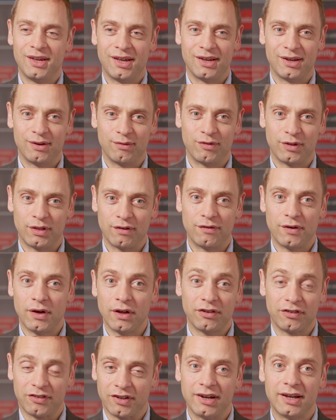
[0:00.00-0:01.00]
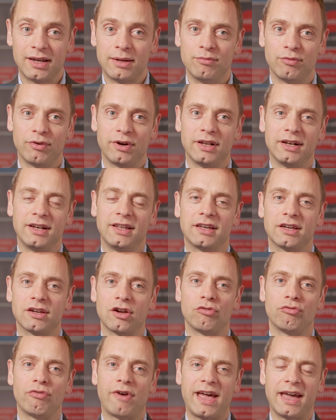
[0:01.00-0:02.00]
for the first time really,
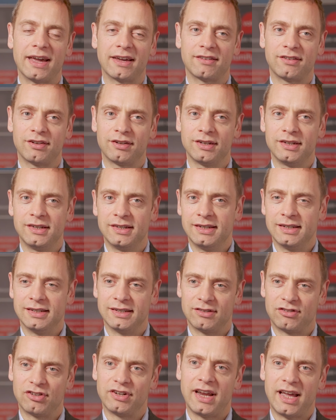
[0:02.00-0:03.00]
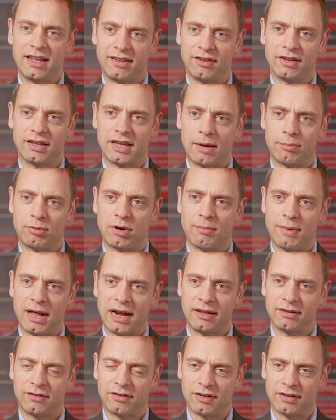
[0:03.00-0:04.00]
correct genetic
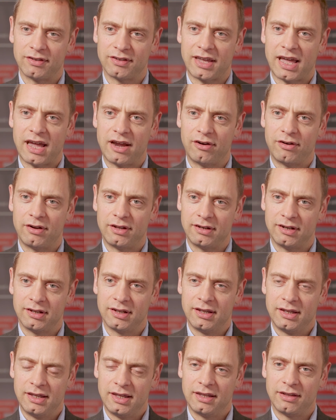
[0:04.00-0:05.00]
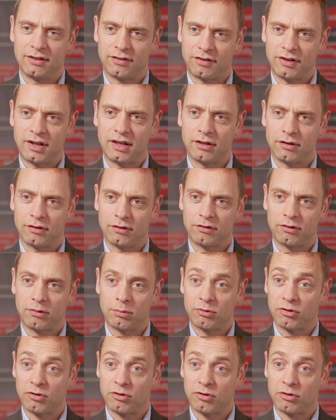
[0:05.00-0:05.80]
abnormalities carried in cells.